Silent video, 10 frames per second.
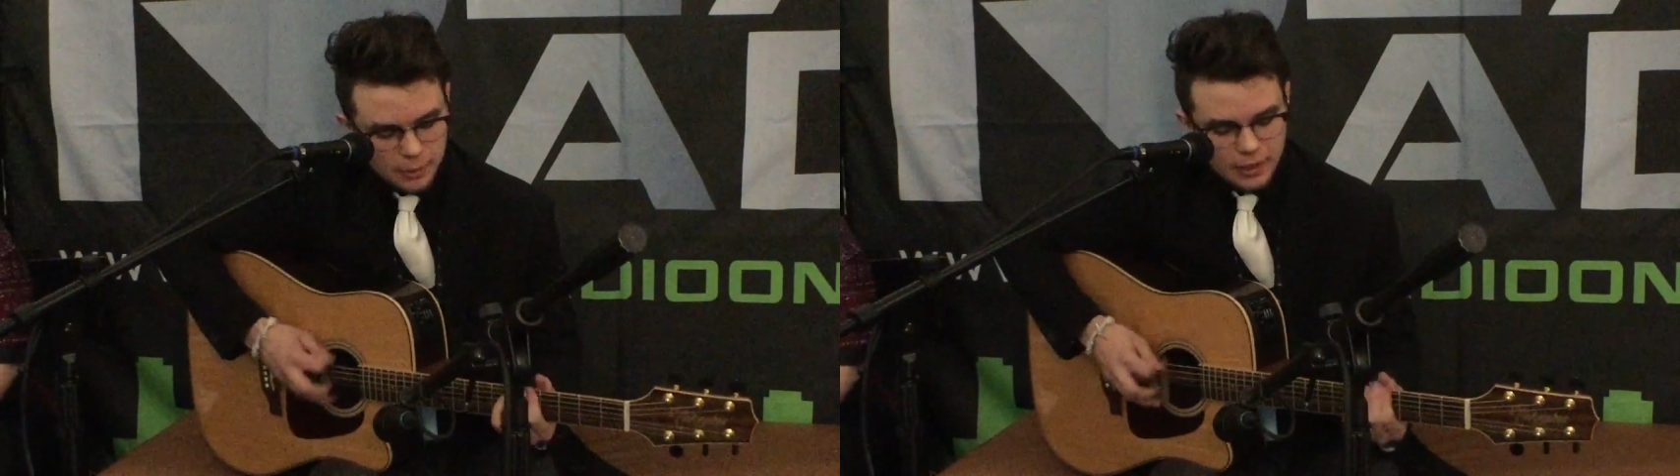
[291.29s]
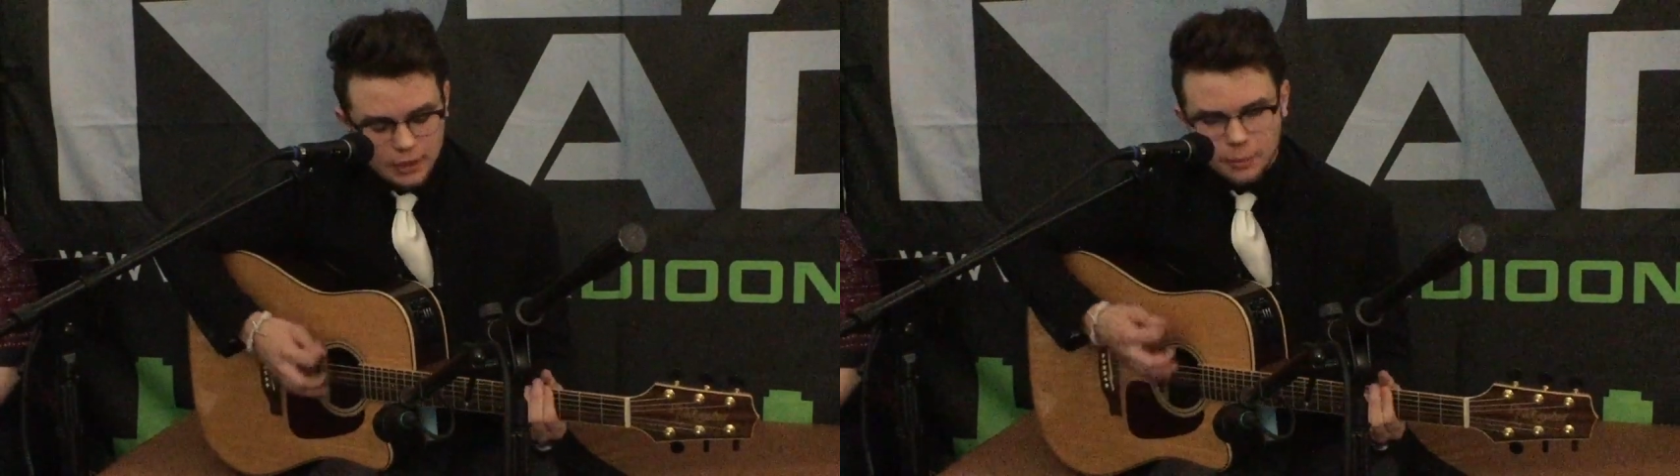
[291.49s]

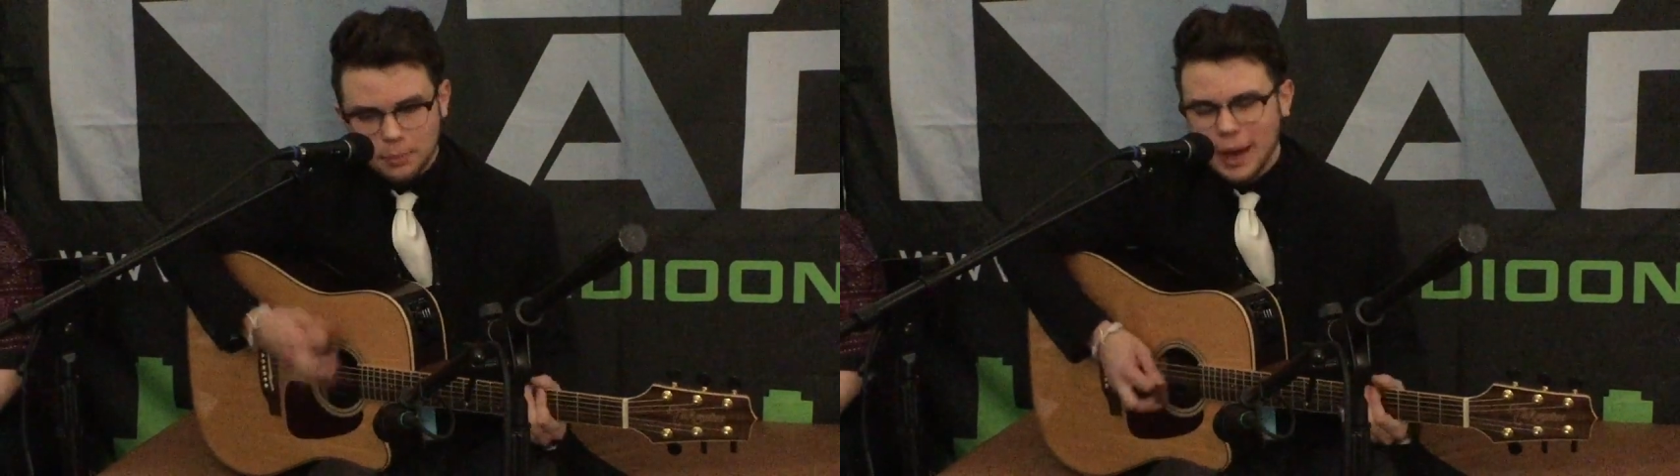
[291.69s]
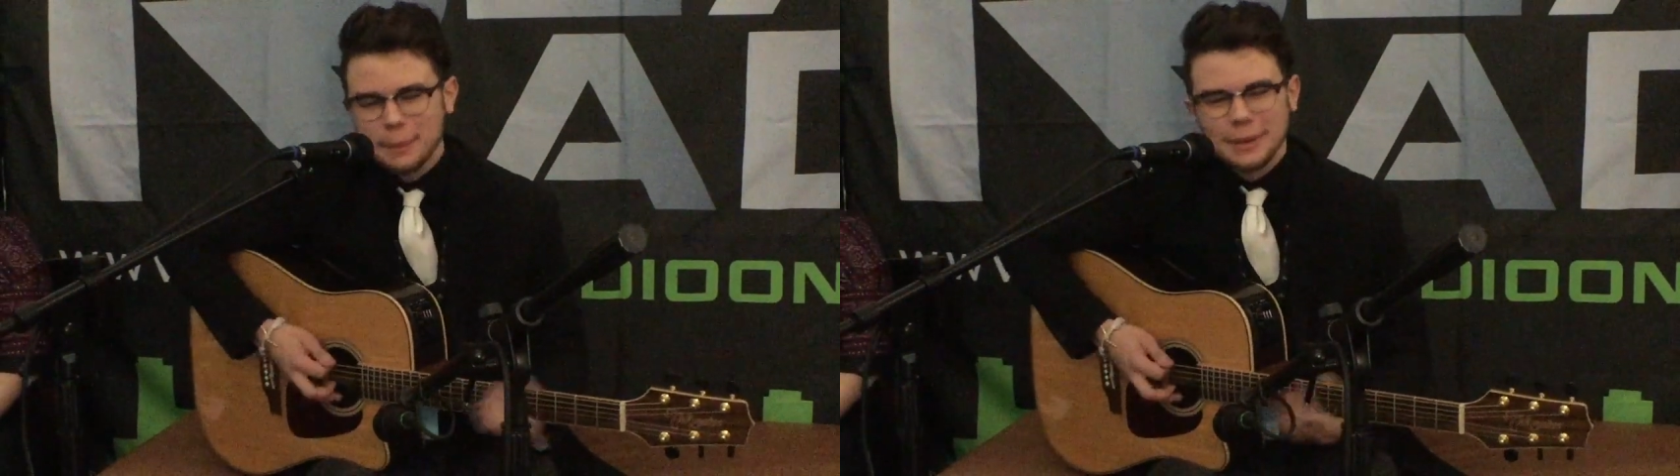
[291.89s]

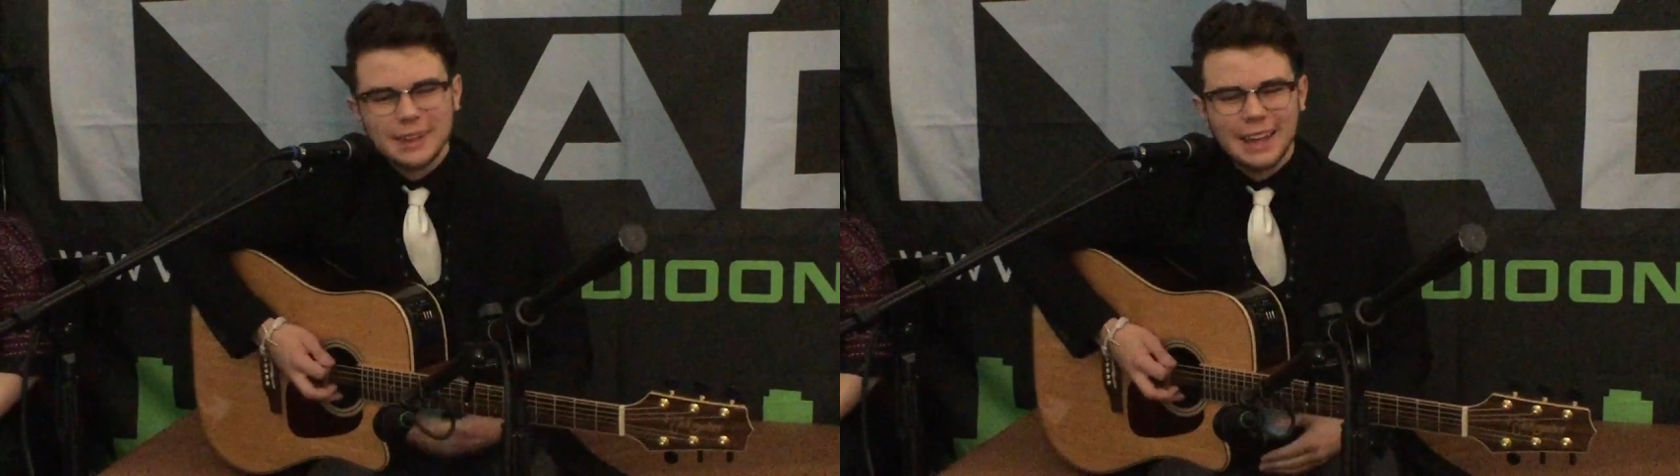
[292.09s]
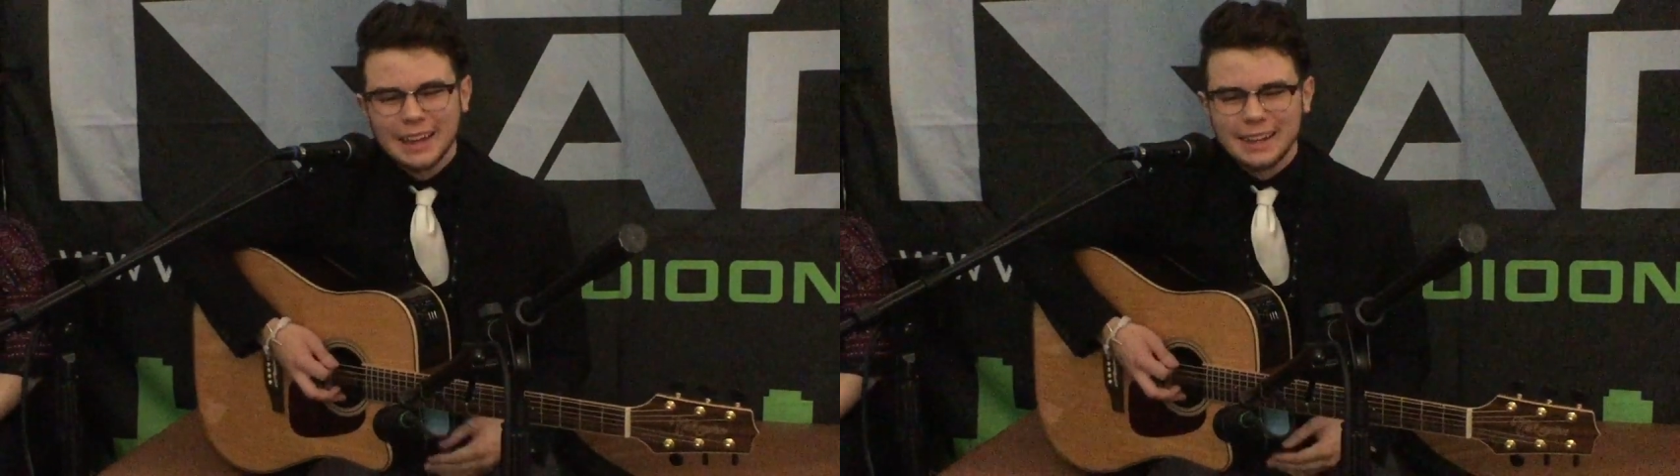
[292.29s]
with Papa
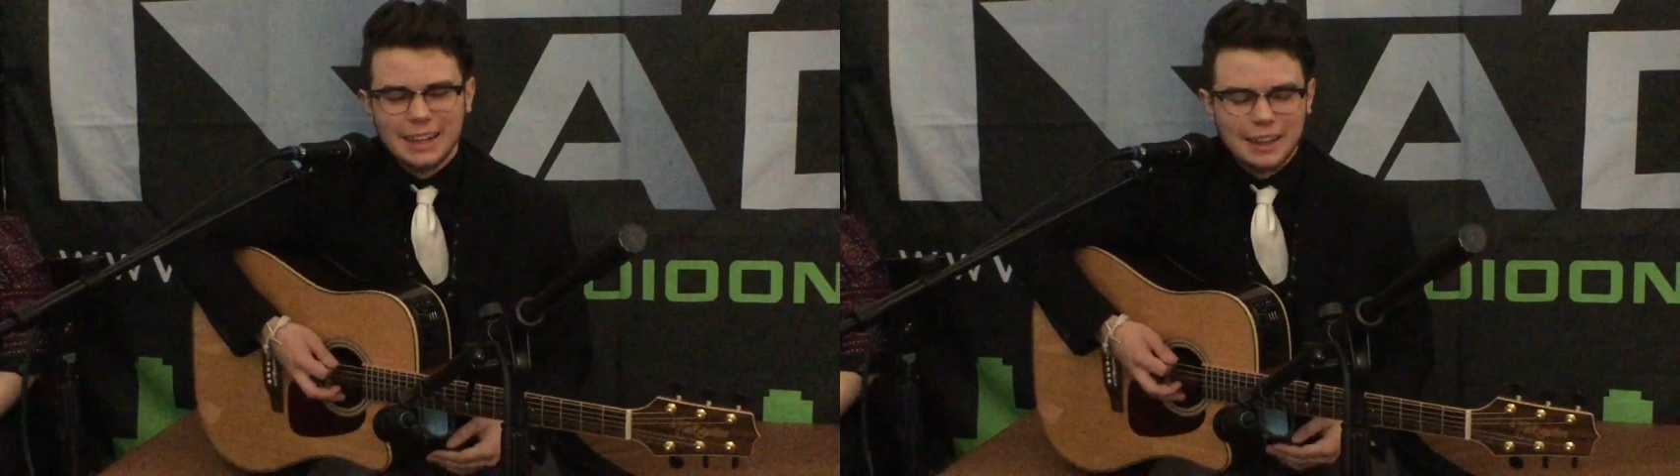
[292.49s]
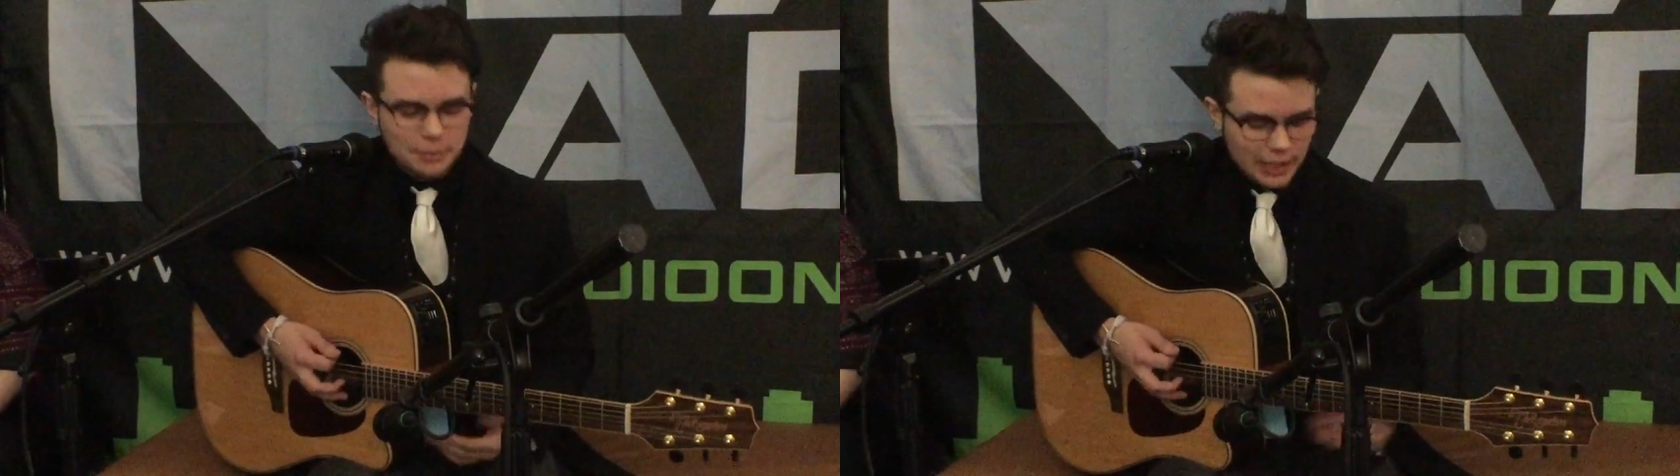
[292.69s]
died out and
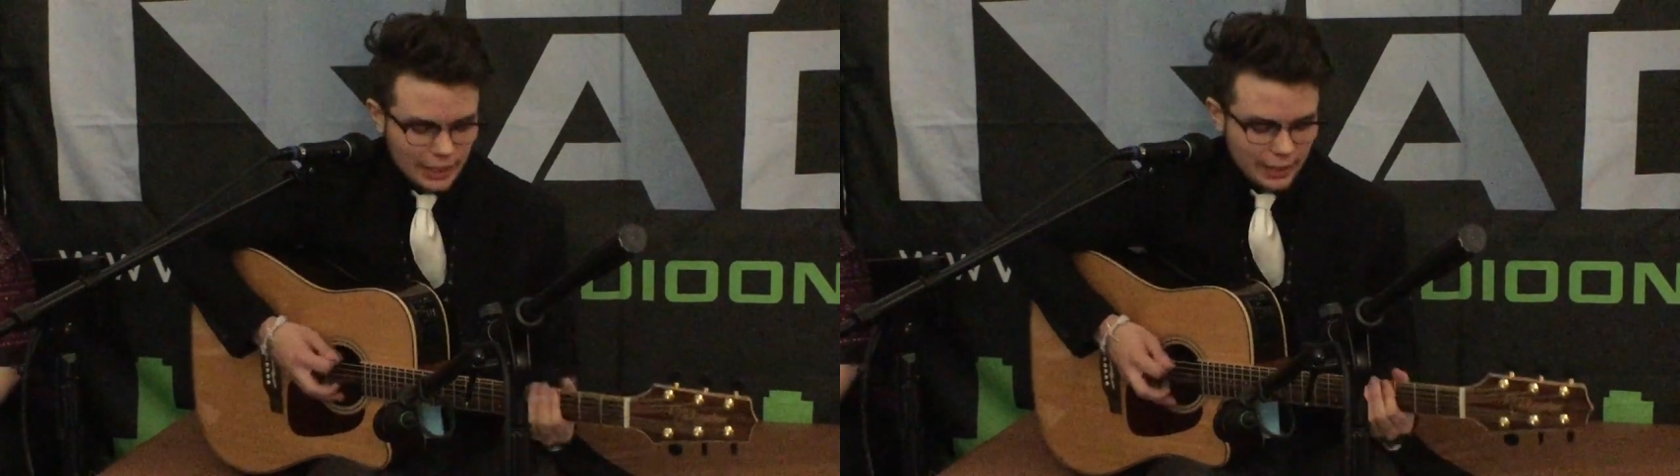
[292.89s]
left me.